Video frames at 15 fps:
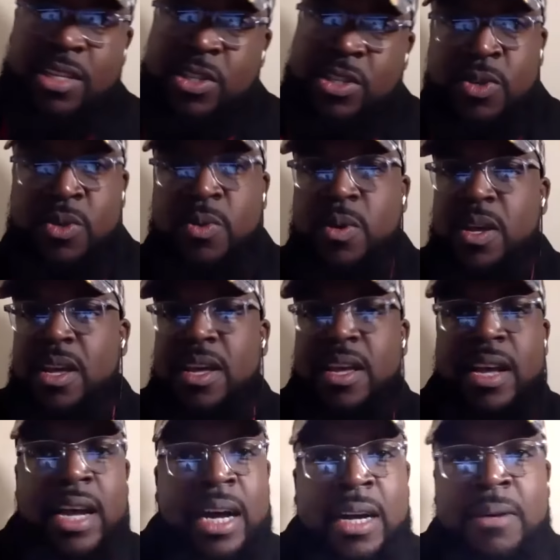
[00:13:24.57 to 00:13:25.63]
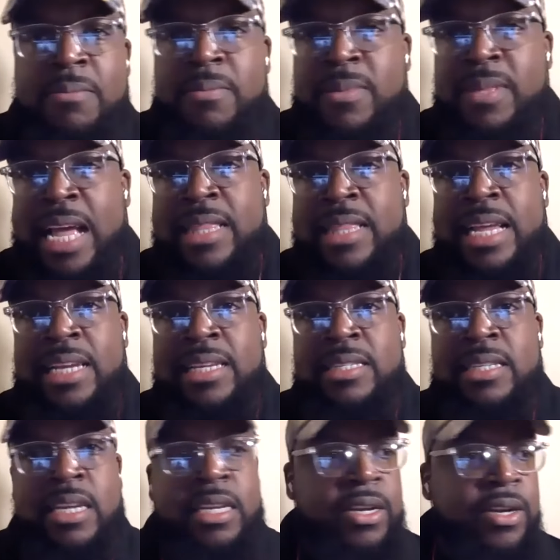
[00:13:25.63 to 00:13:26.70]
issue um, that, that
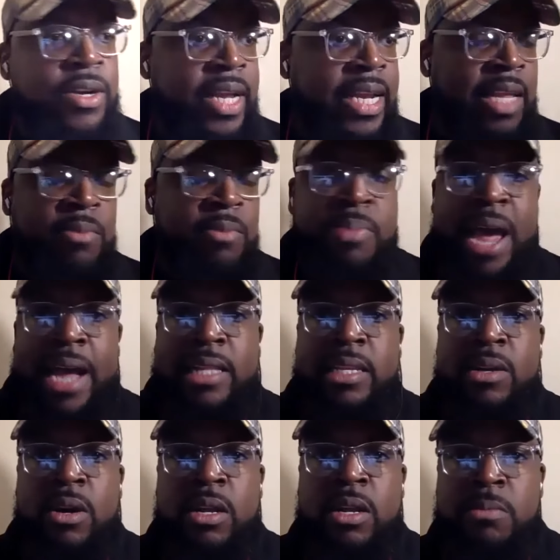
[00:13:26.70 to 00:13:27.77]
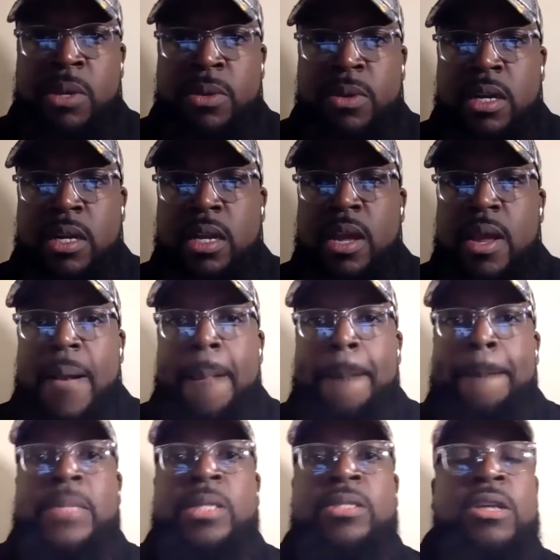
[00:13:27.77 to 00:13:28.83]
has hindered and impacted our community.
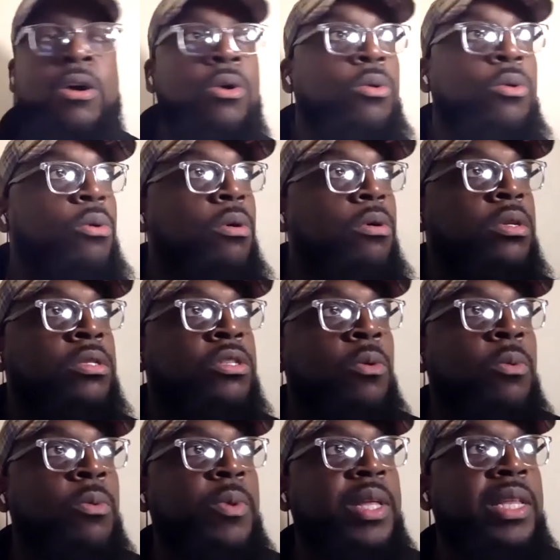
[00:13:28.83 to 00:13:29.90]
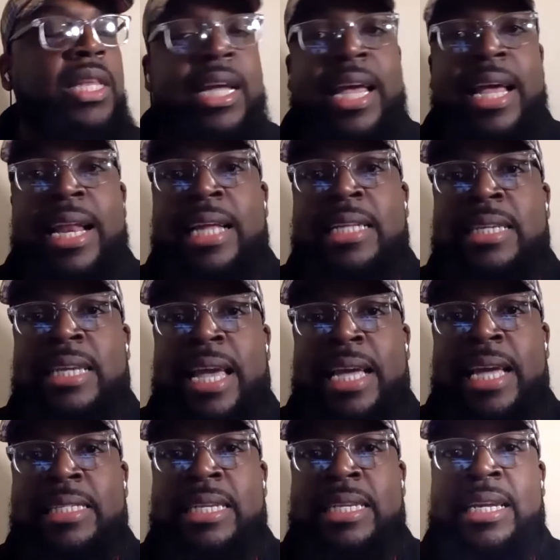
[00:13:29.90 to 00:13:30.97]
And okay. so, and so when we look at
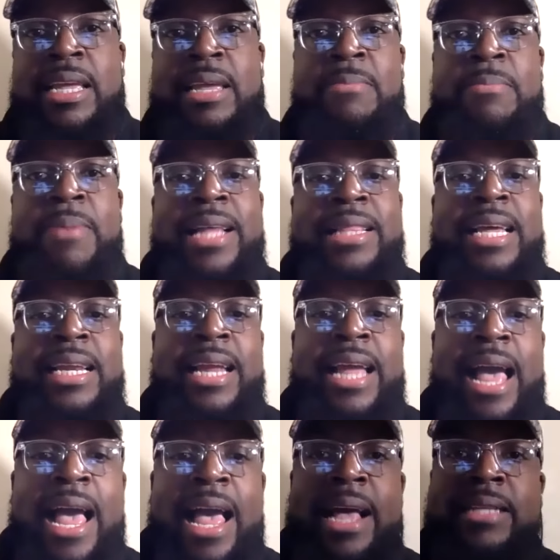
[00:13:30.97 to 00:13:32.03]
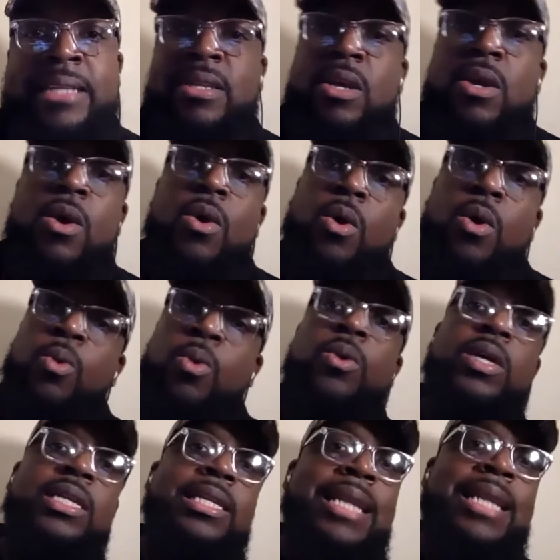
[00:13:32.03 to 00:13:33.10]
education and the impact that it has
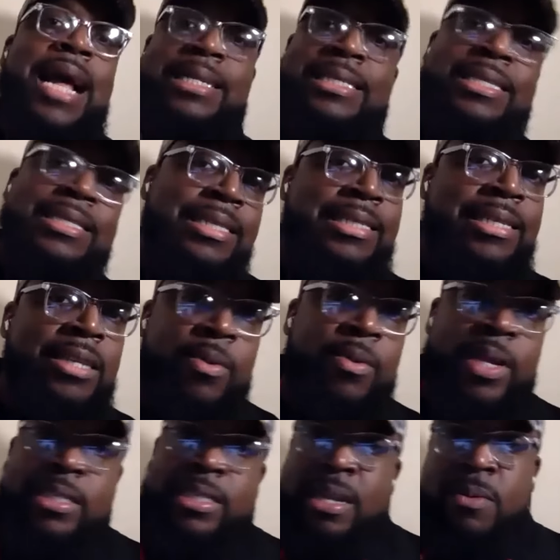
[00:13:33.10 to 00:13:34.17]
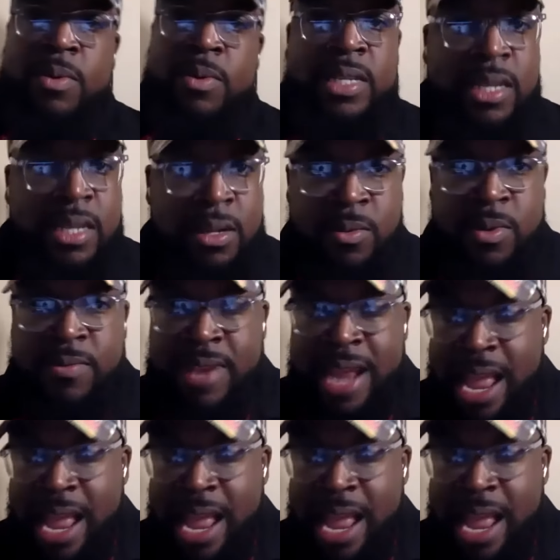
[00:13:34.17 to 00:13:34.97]
on not just the generation that we're dealing with